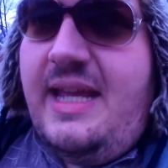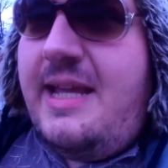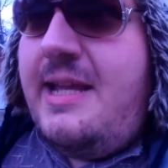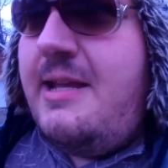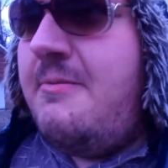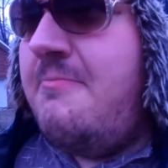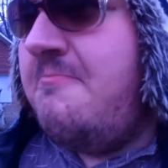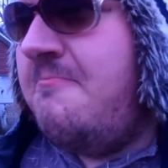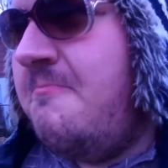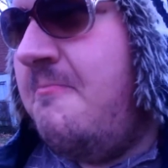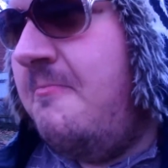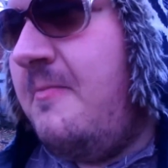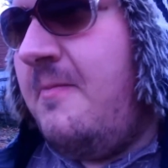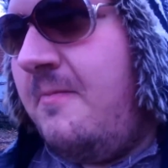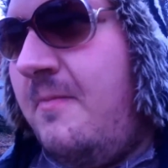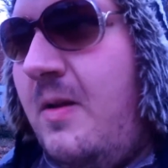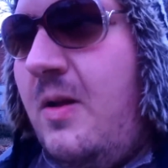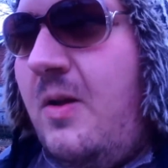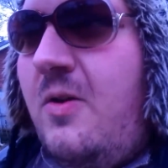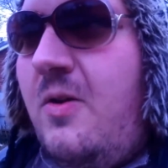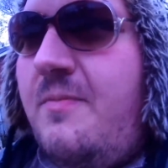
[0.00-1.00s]

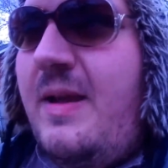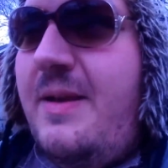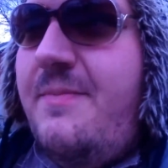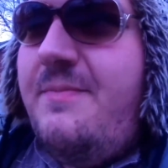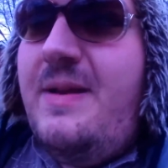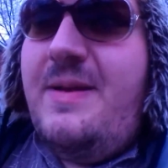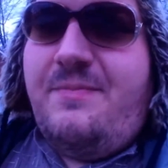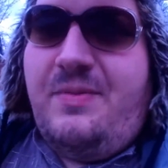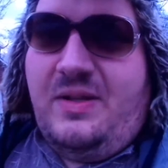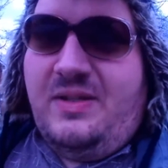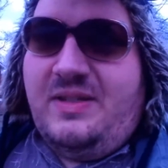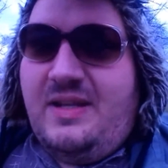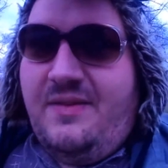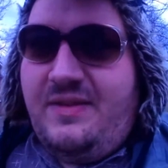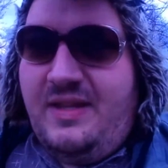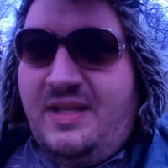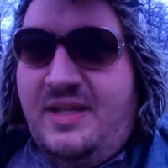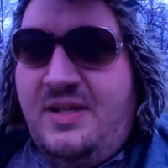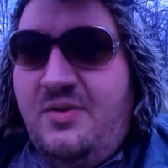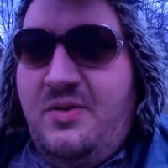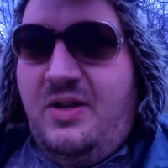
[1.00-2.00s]
homemade meatball stuff that's
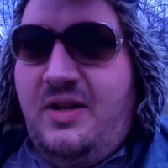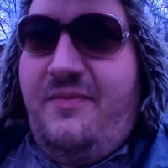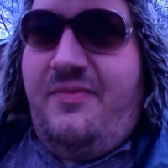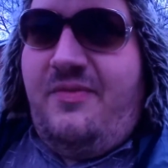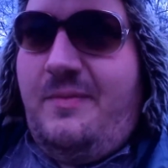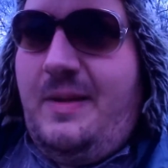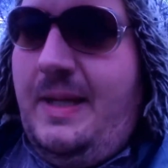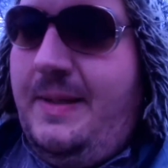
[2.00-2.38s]
no good for me.